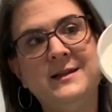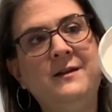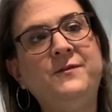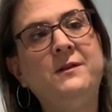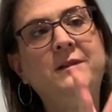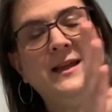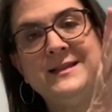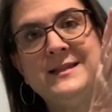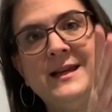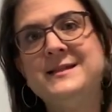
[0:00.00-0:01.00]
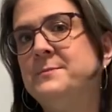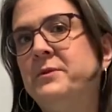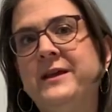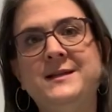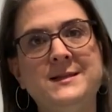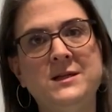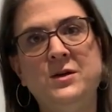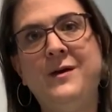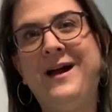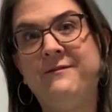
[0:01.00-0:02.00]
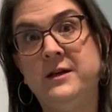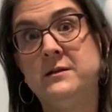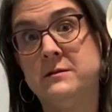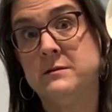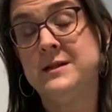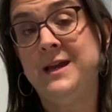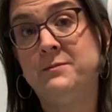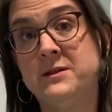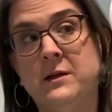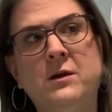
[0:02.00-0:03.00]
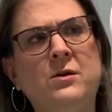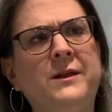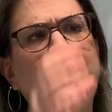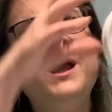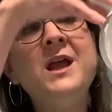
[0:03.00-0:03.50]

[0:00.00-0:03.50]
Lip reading: And if the lid stays in place, then you have it taped securely.